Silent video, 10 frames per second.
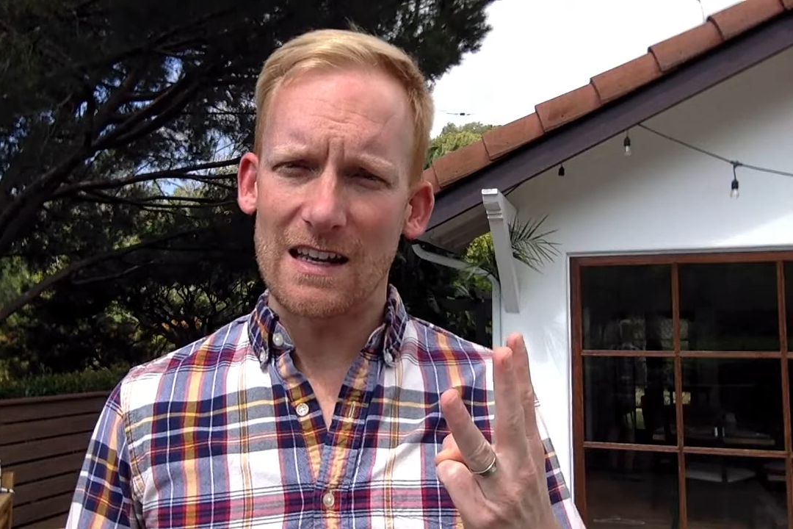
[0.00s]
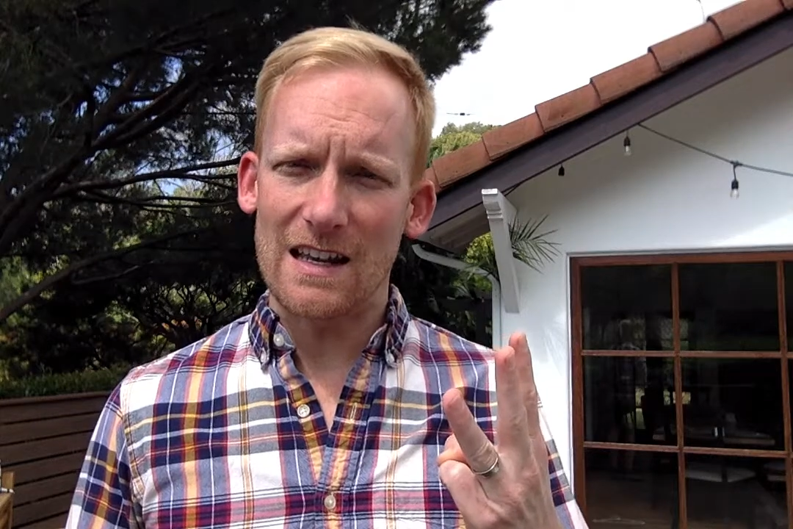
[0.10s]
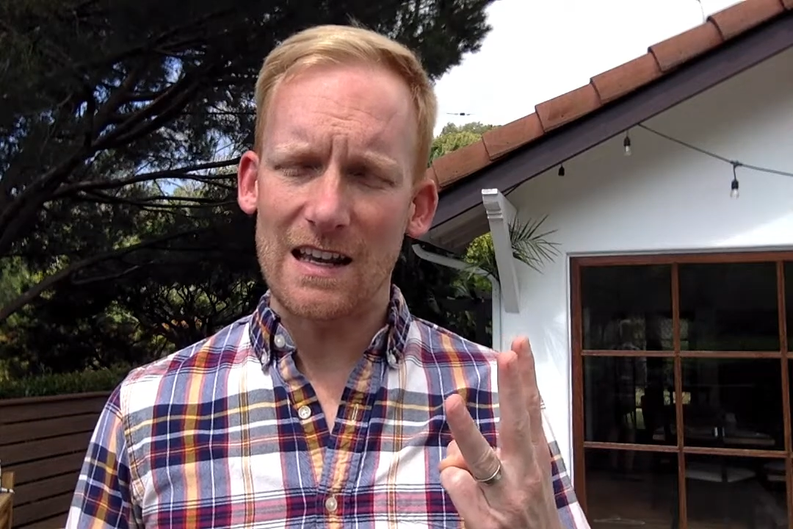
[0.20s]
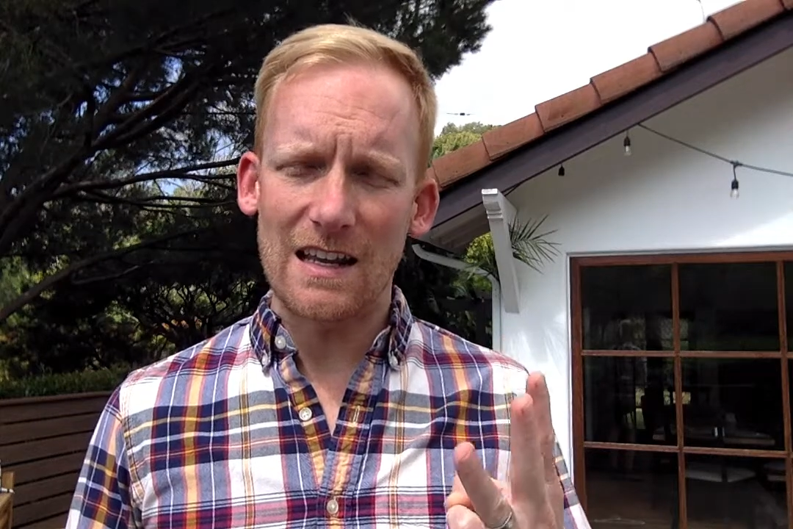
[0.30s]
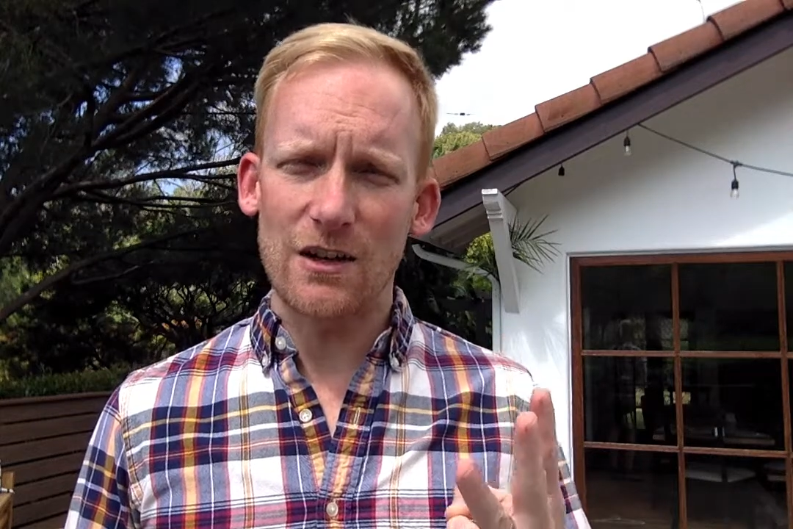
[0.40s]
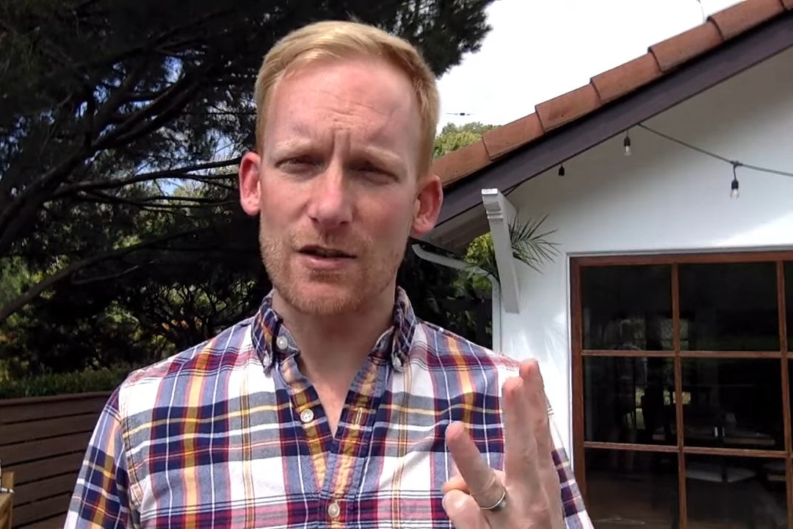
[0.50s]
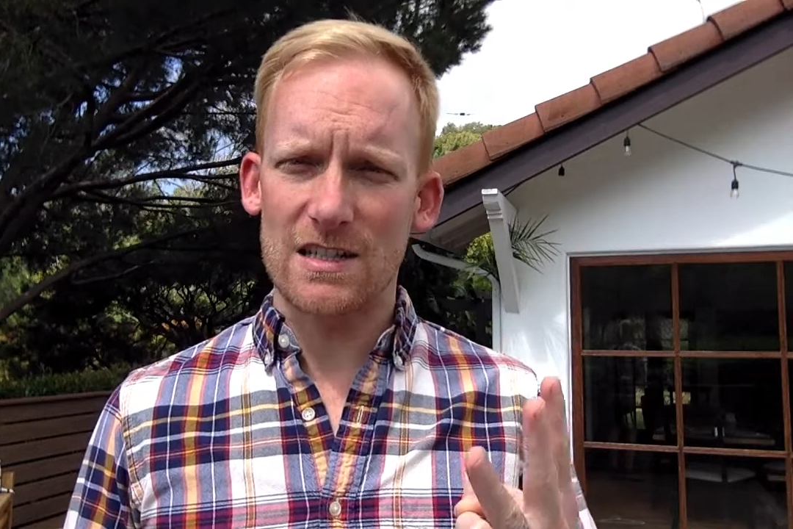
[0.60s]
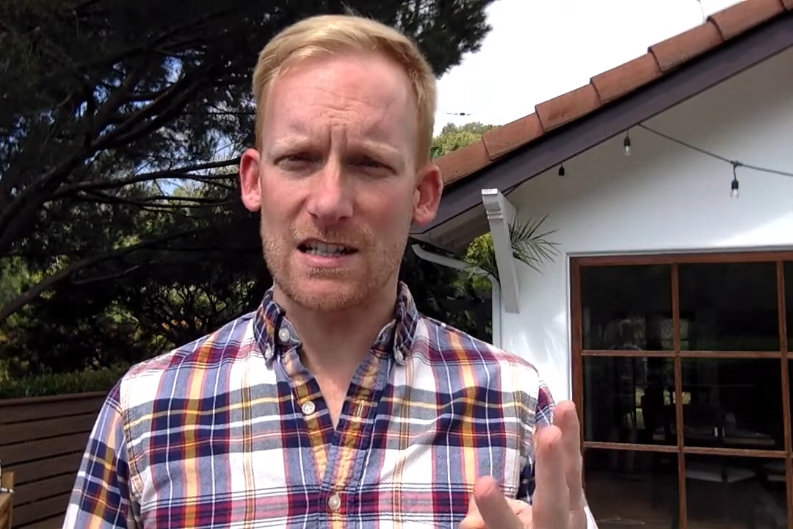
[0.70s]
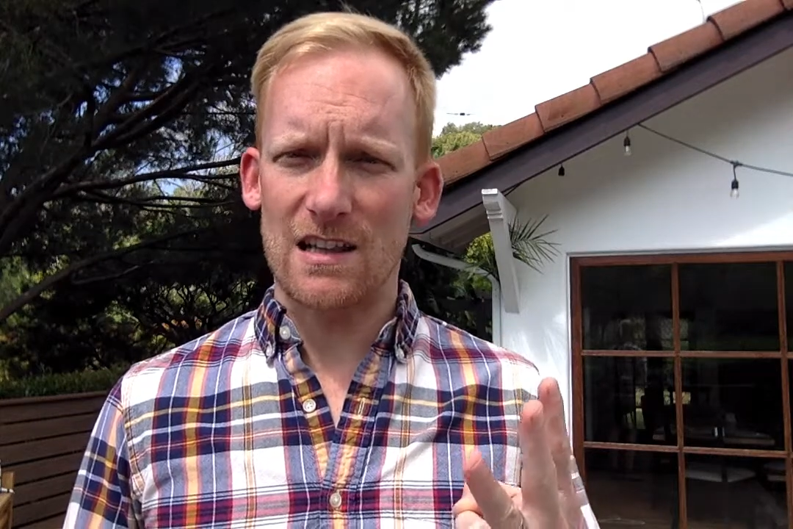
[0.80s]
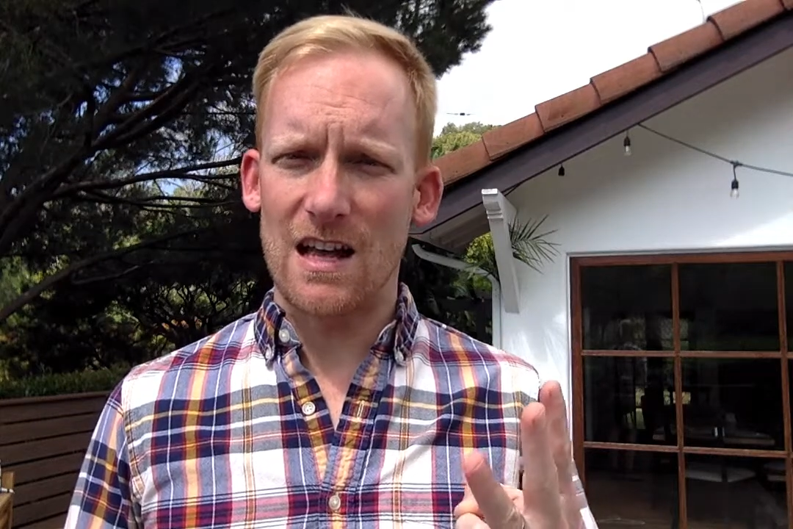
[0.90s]
any
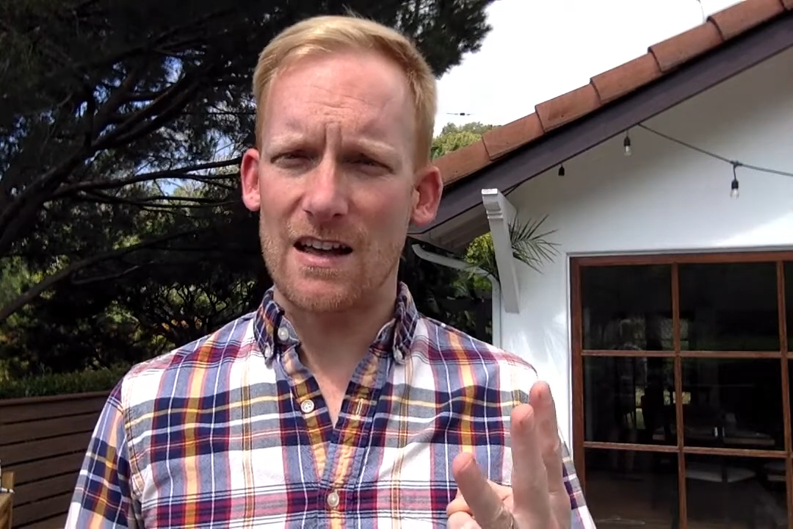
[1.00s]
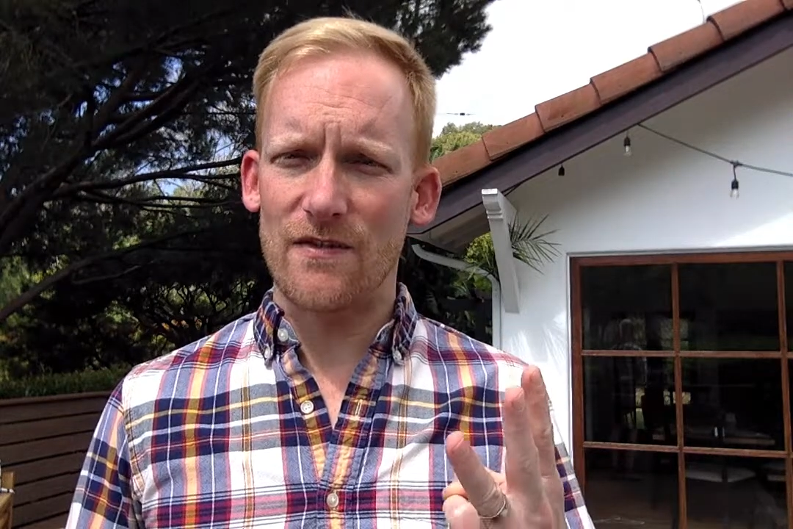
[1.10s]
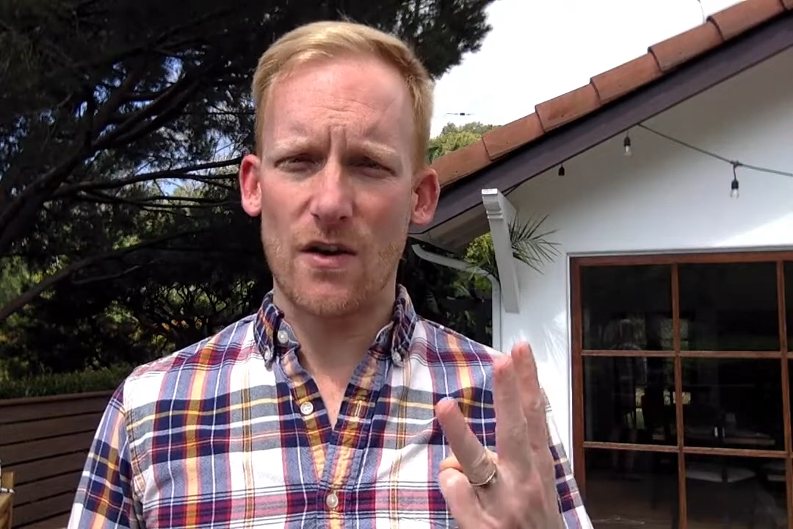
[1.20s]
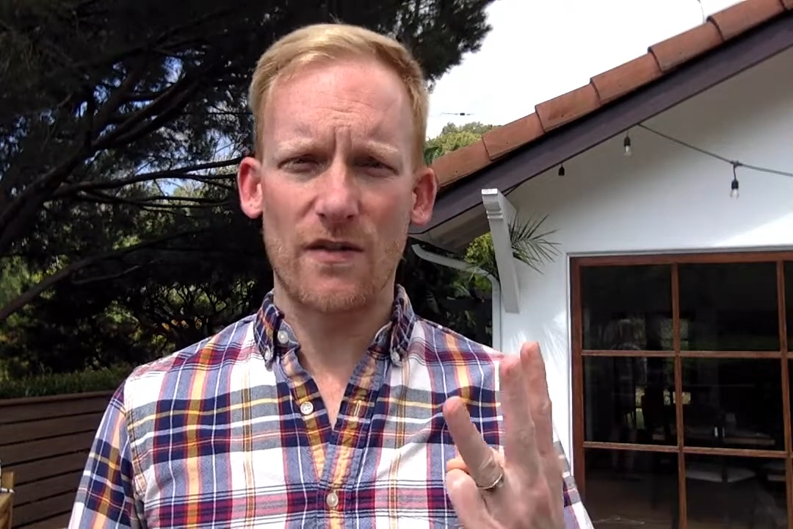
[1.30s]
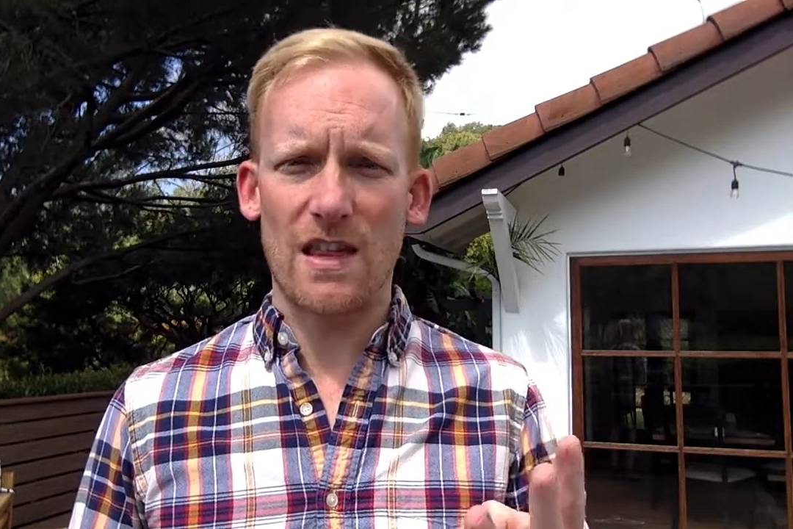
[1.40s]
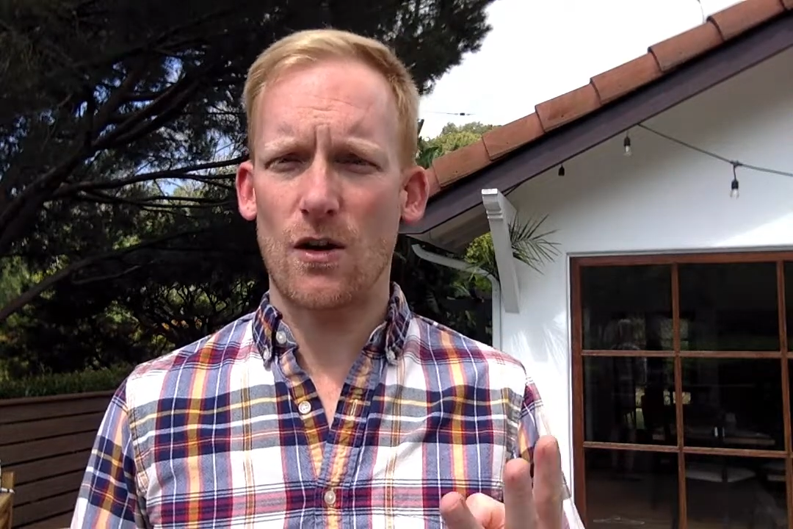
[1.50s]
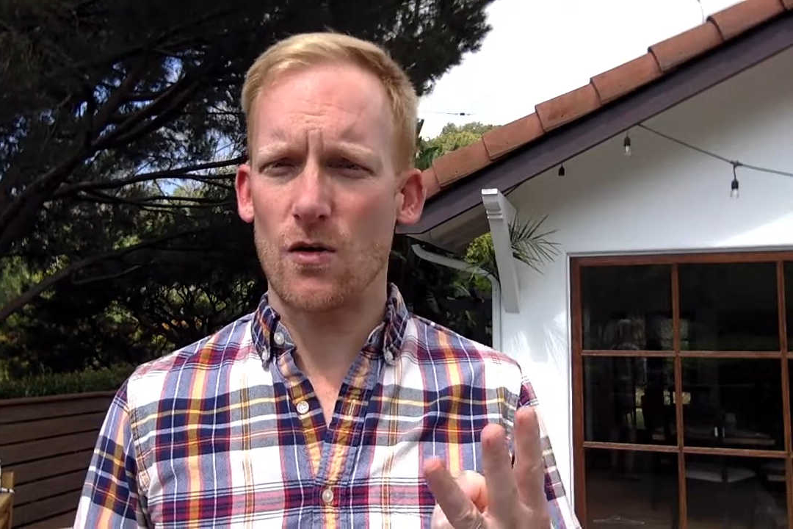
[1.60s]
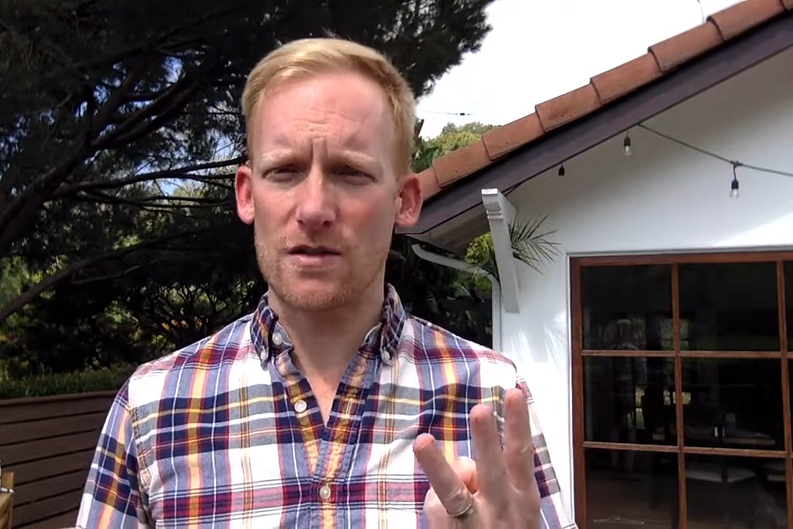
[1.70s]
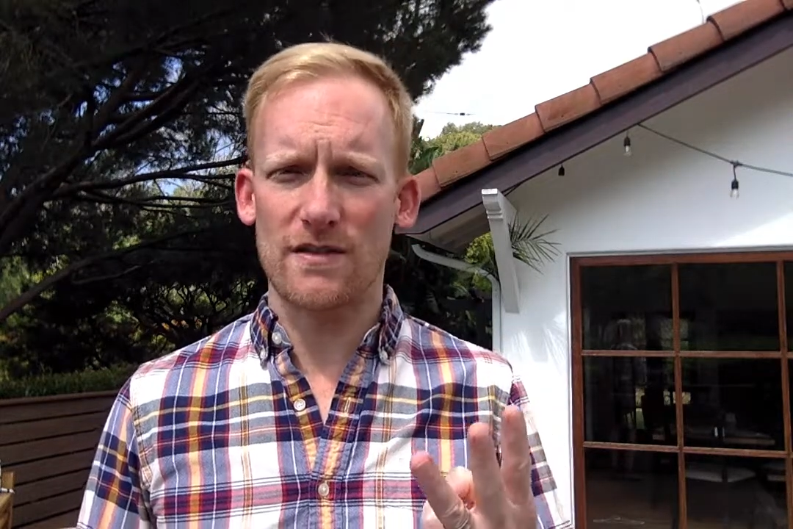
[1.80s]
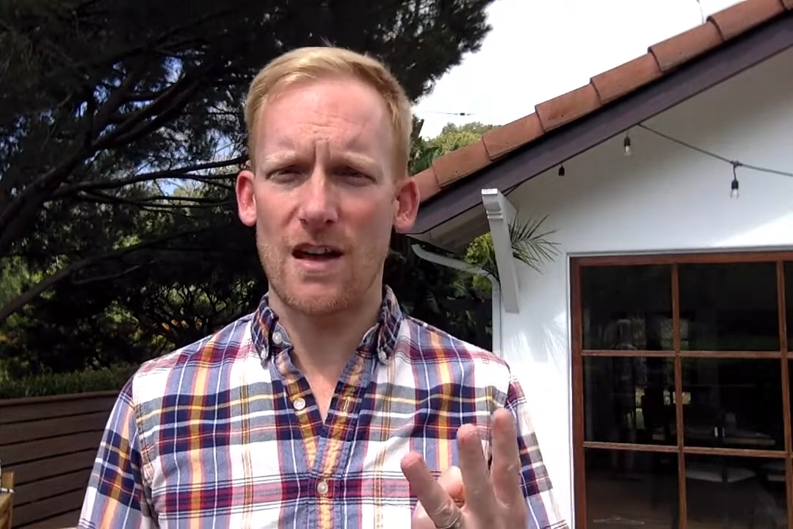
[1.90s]
Christian life over the
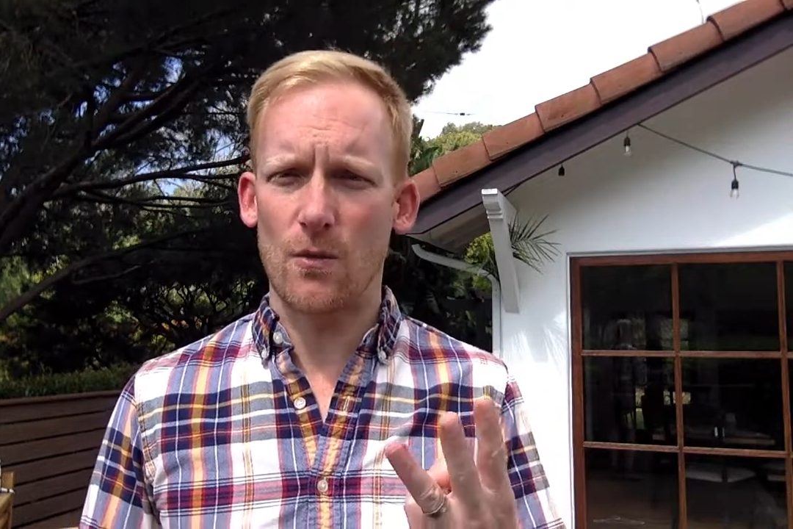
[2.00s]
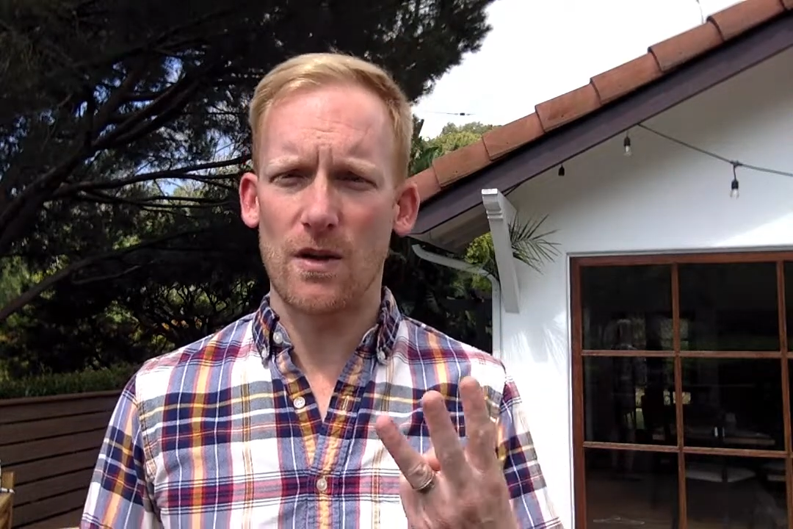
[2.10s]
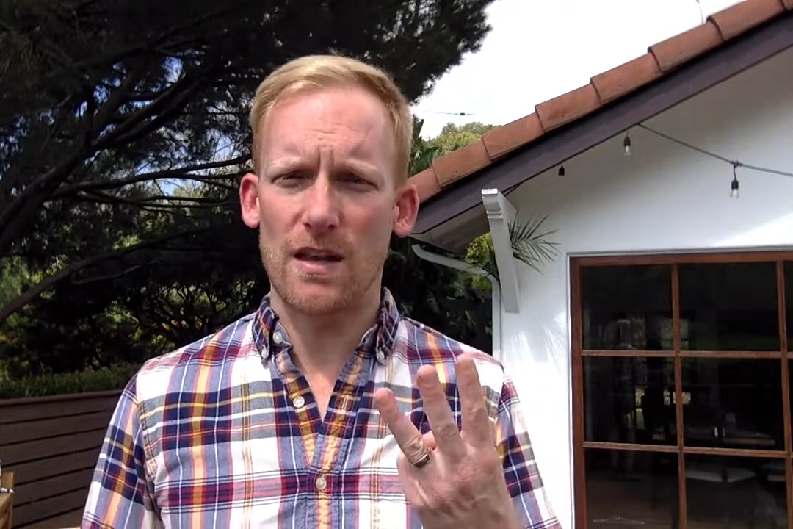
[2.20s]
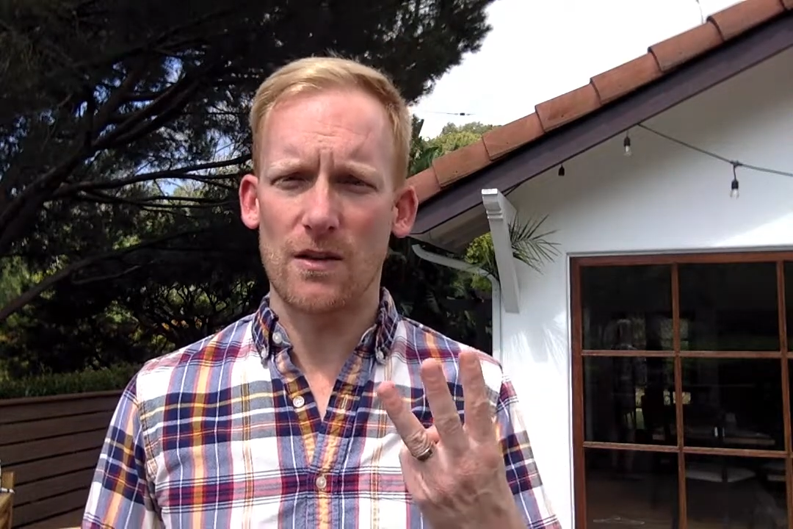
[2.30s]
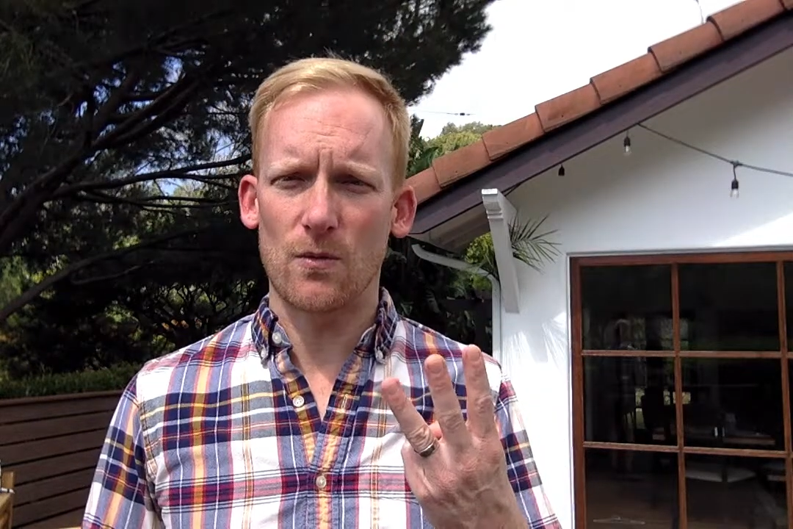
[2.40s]
course of that week,